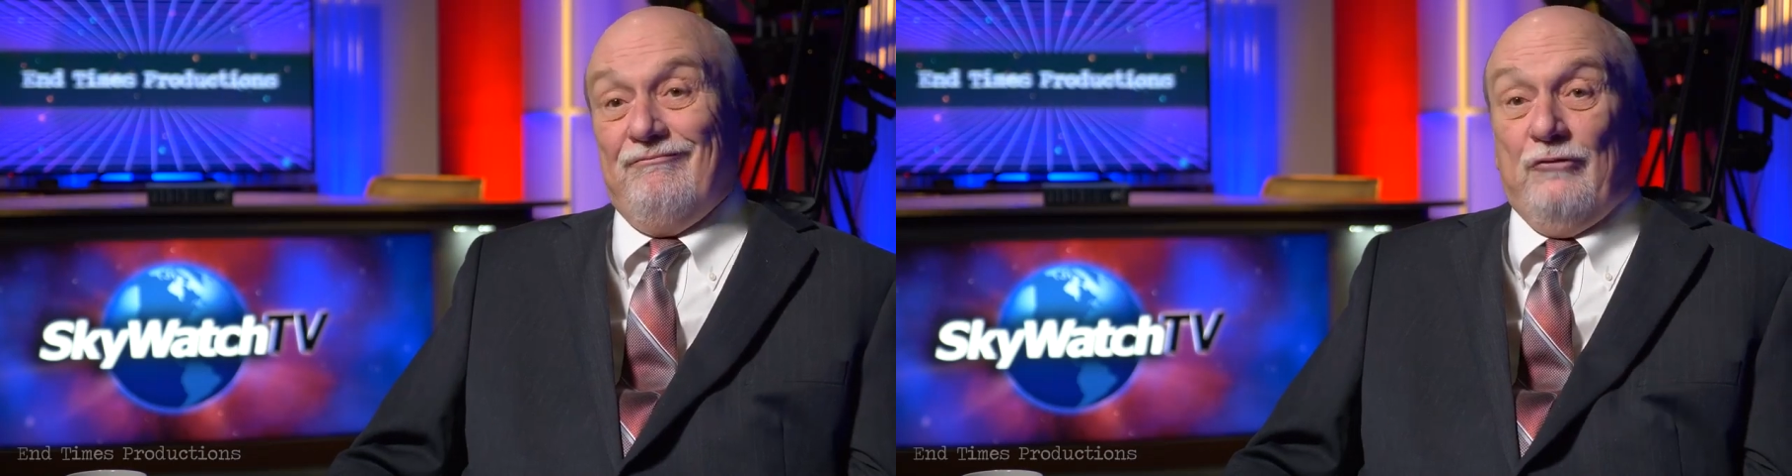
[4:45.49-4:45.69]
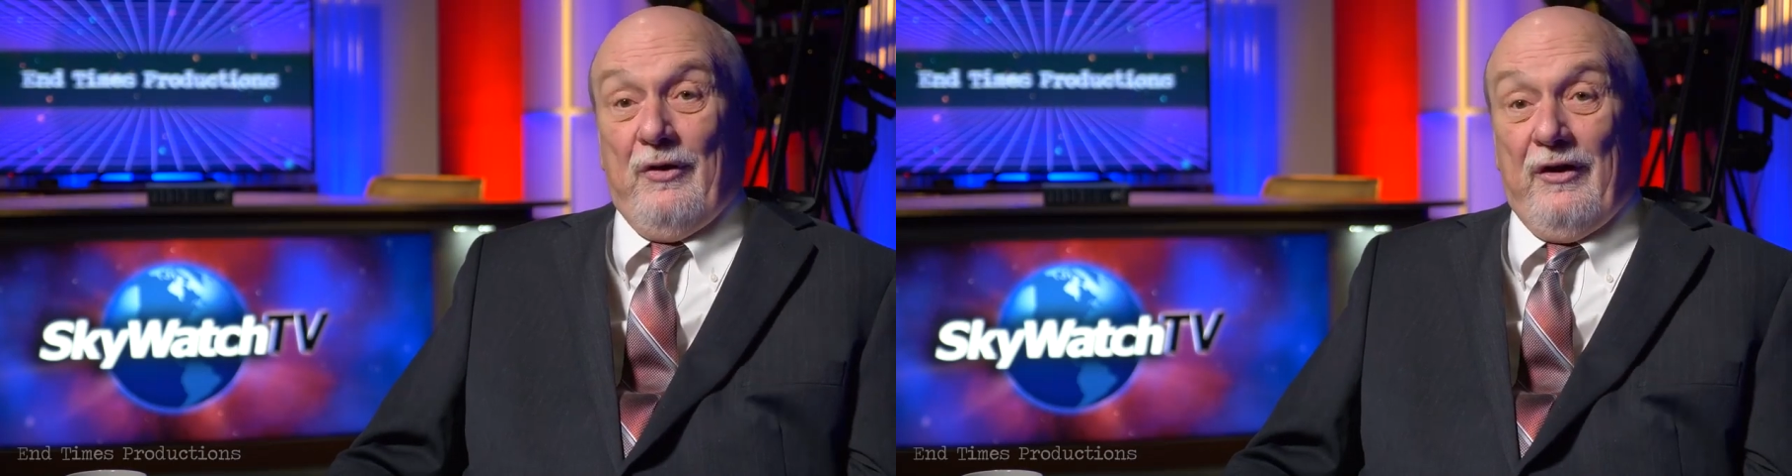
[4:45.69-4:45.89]

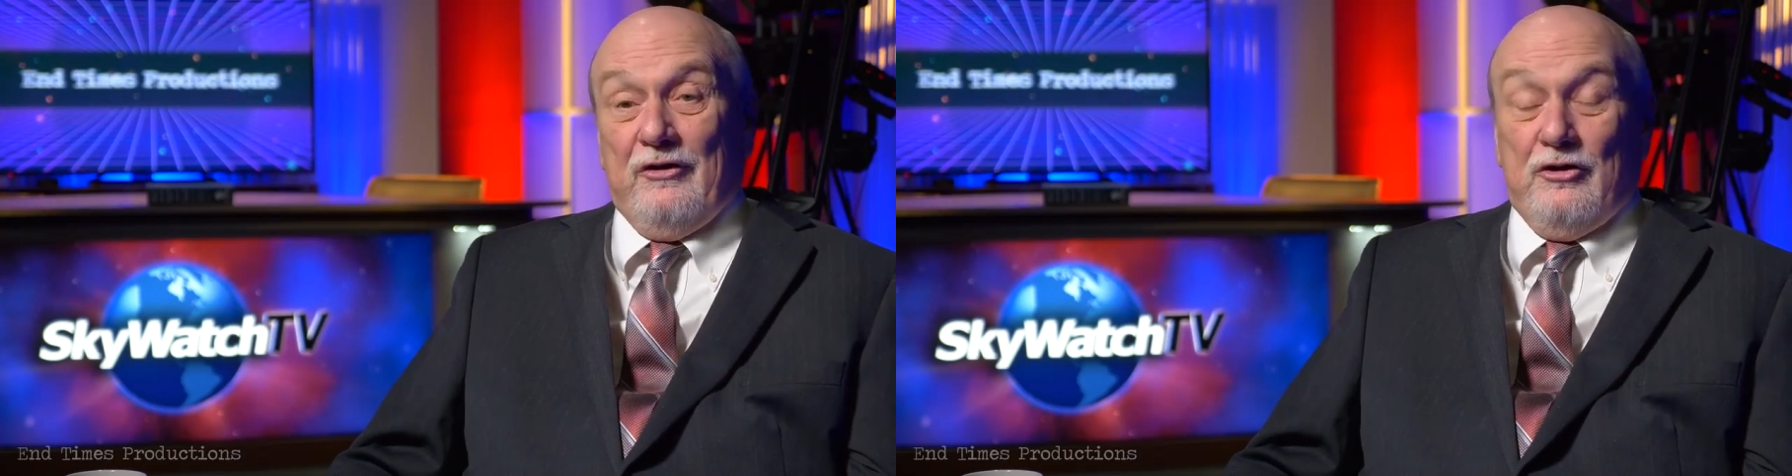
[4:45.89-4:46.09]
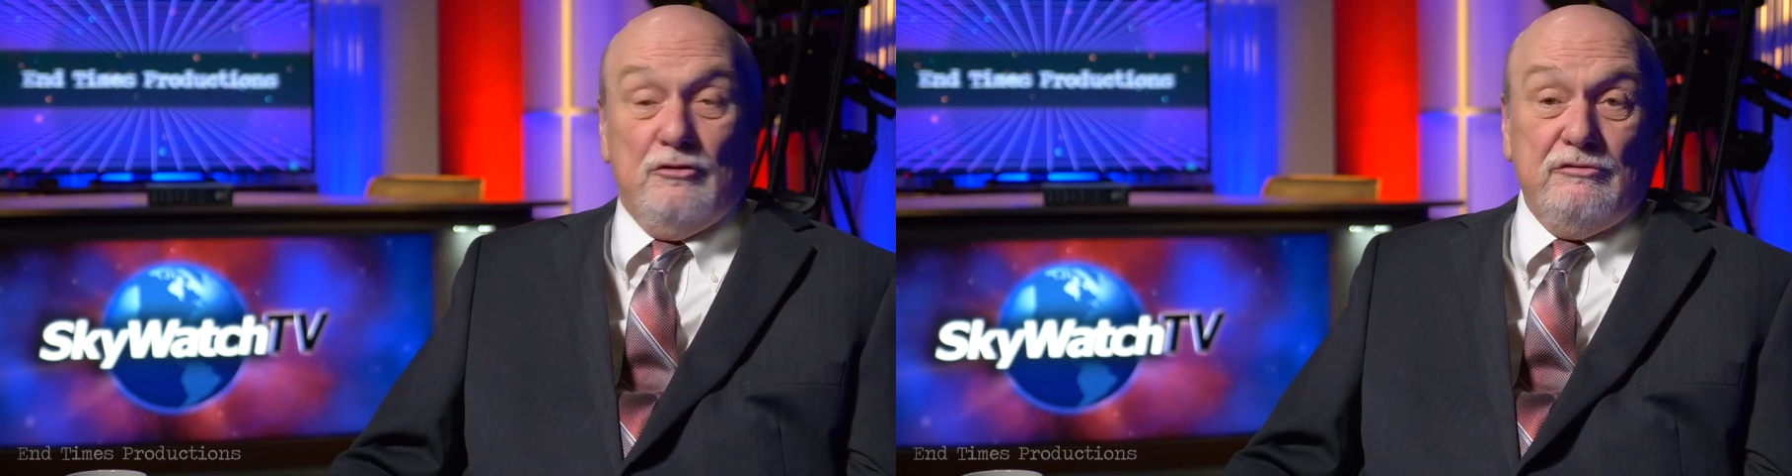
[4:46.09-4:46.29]
for their
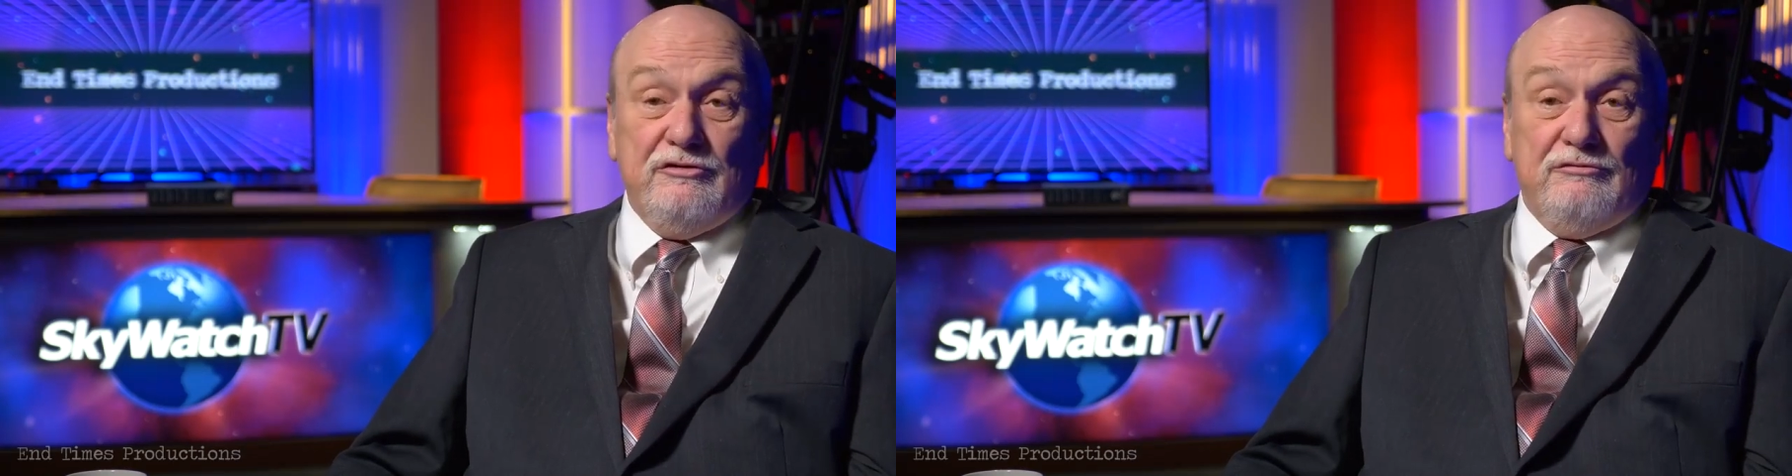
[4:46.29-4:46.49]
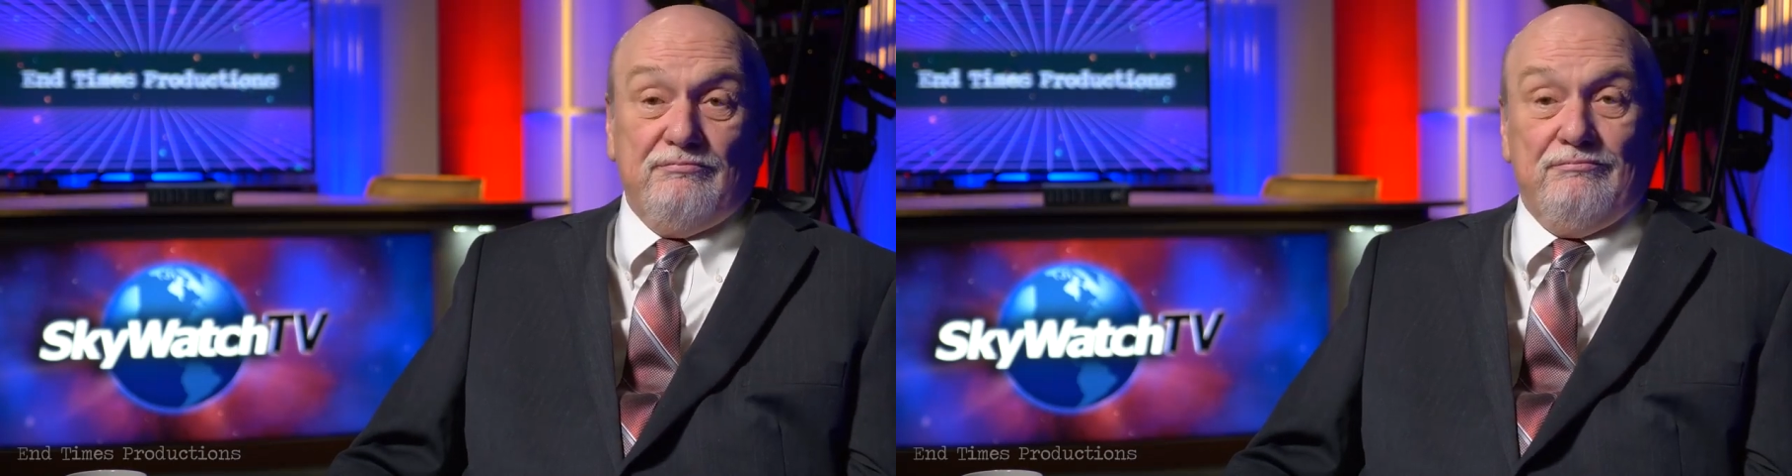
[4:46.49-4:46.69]

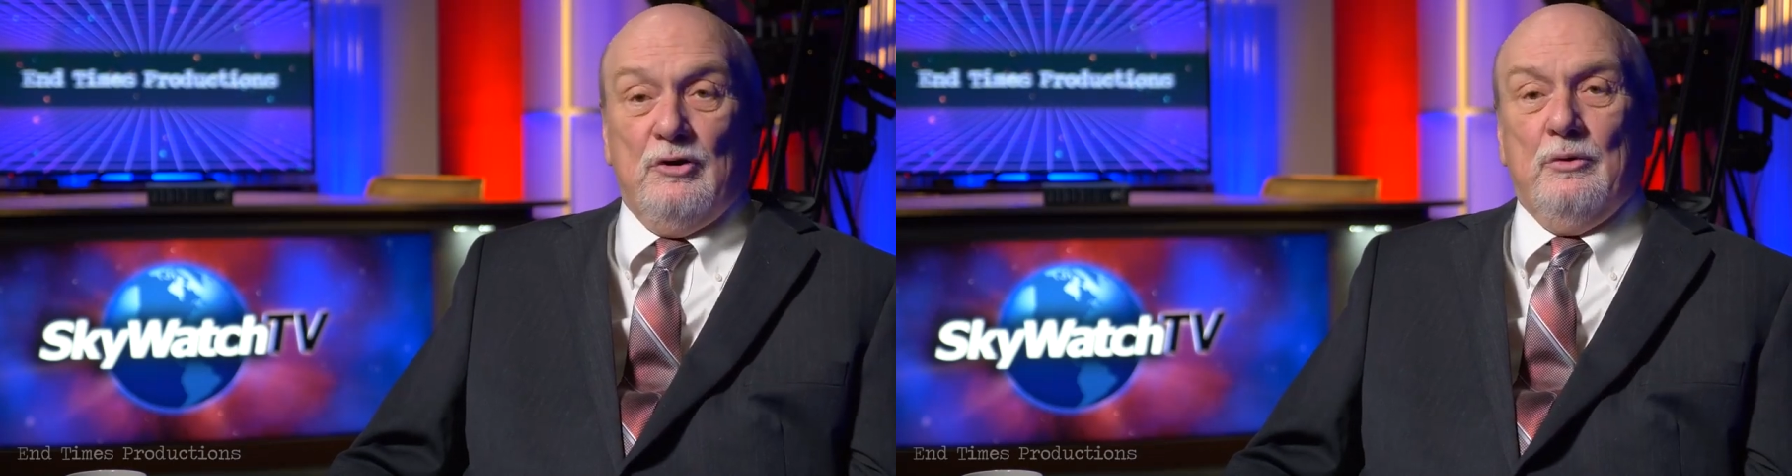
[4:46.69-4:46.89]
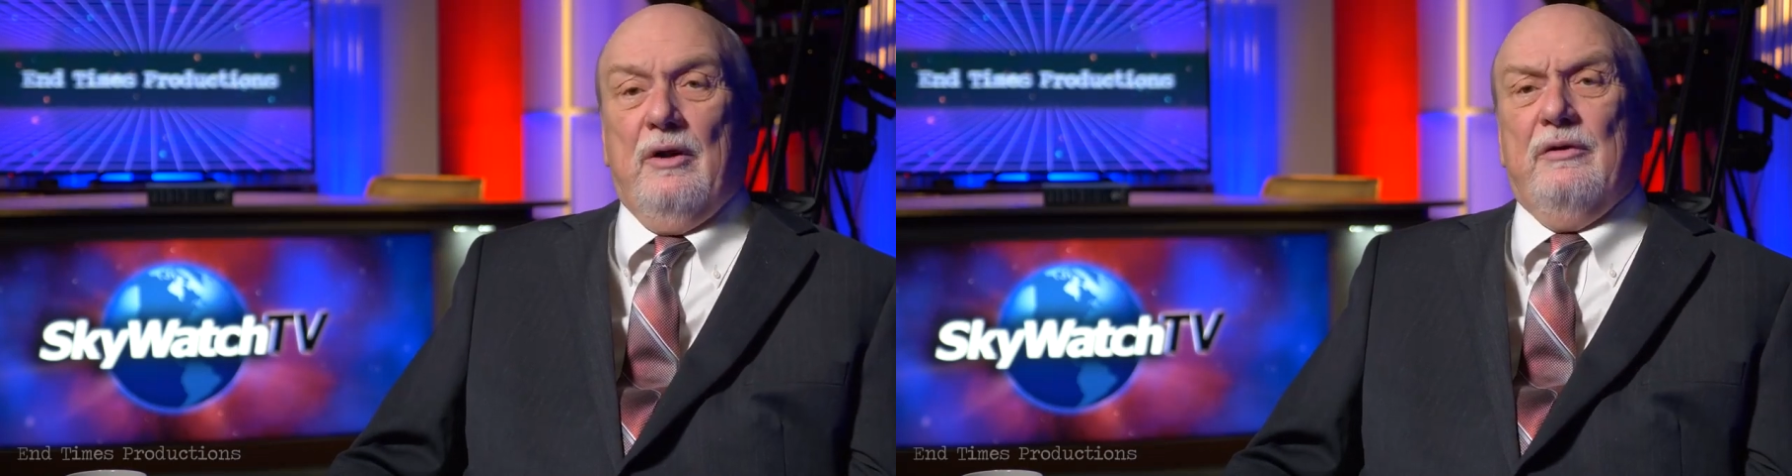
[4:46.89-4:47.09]
use.
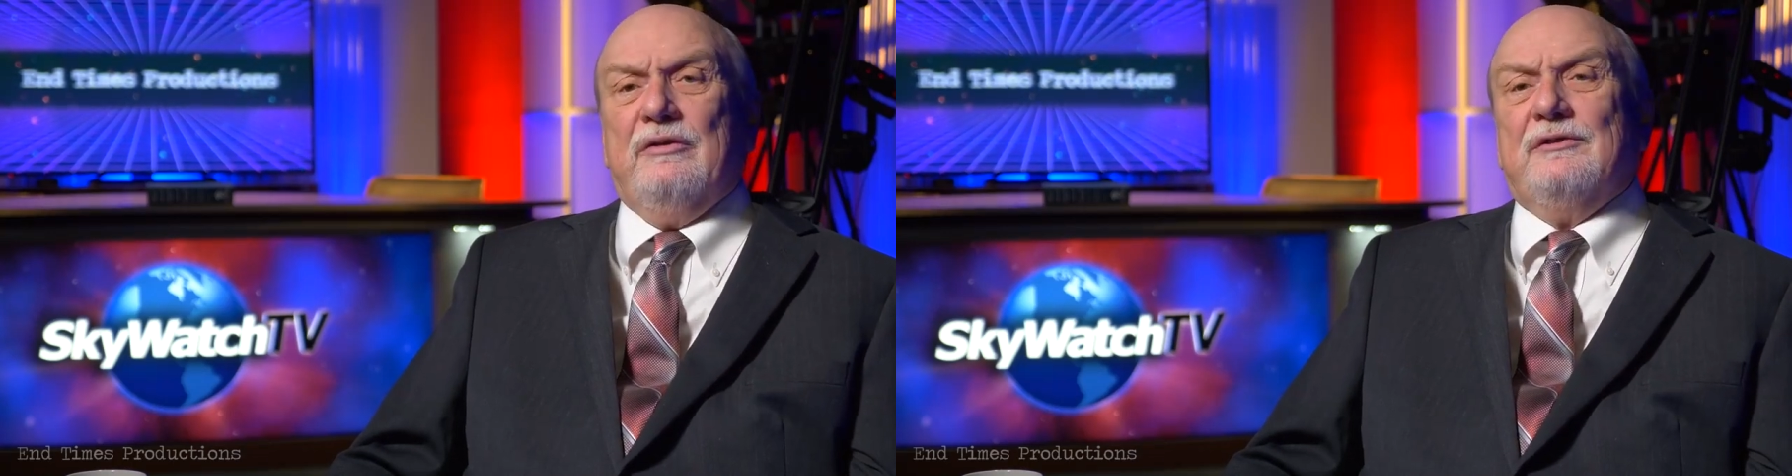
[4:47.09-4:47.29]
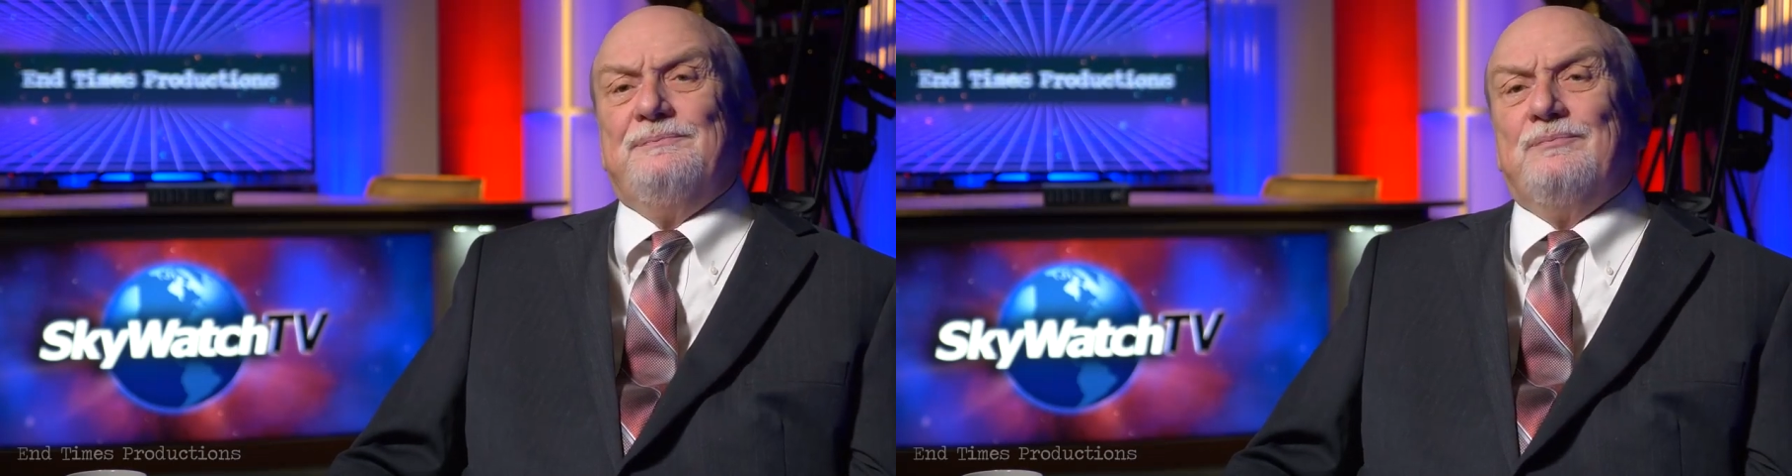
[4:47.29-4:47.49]
Who
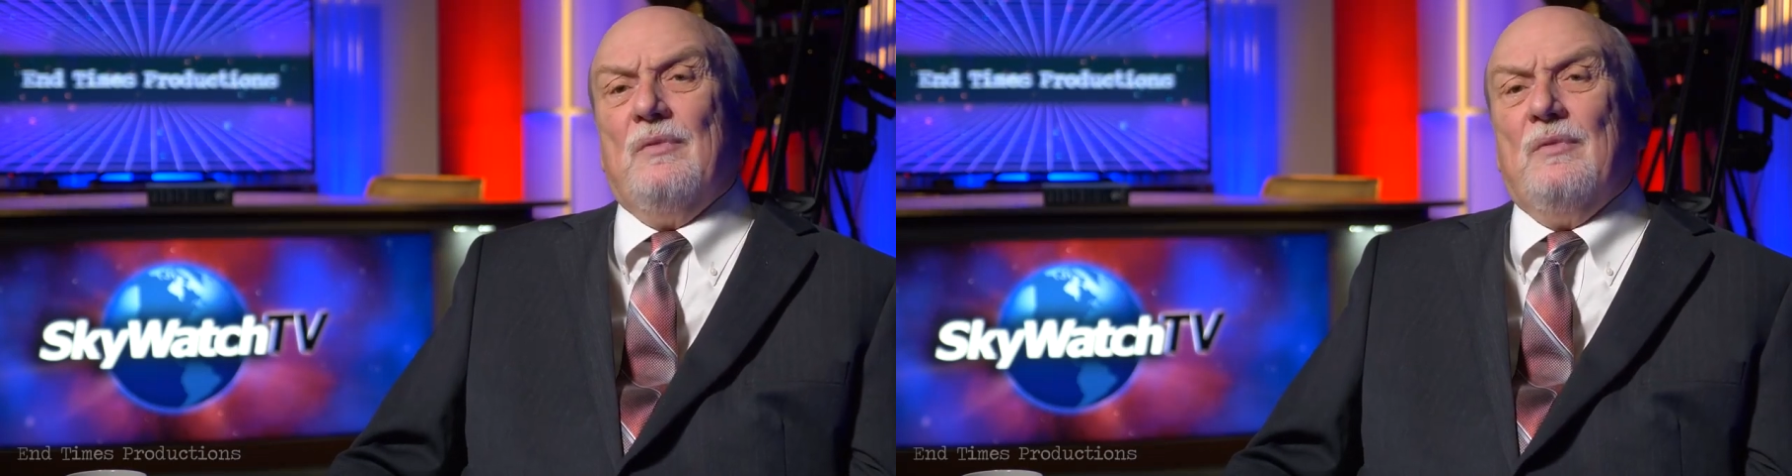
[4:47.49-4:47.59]
knows?